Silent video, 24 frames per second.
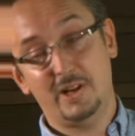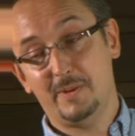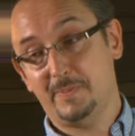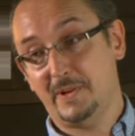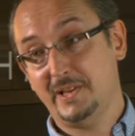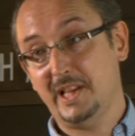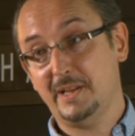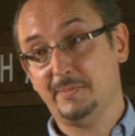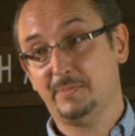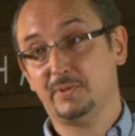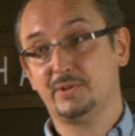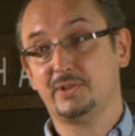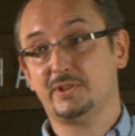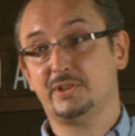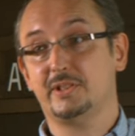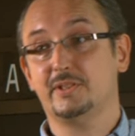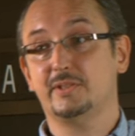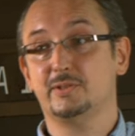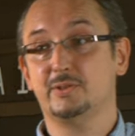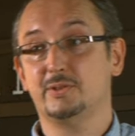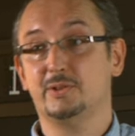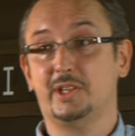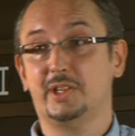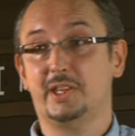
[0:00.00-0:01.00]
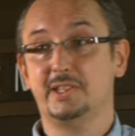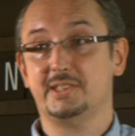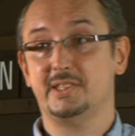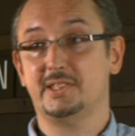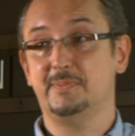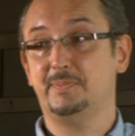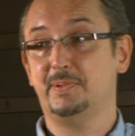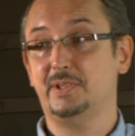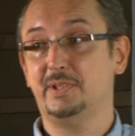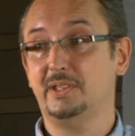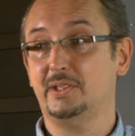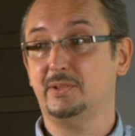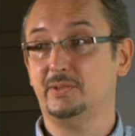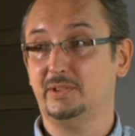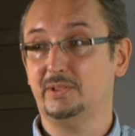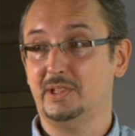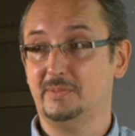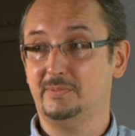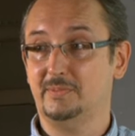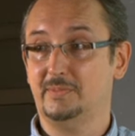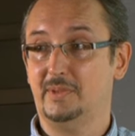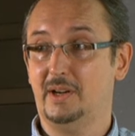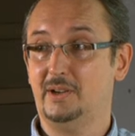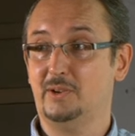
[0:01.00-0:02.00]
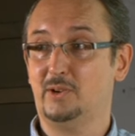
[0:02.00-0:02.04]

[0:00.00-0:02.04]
crypto world are rational, but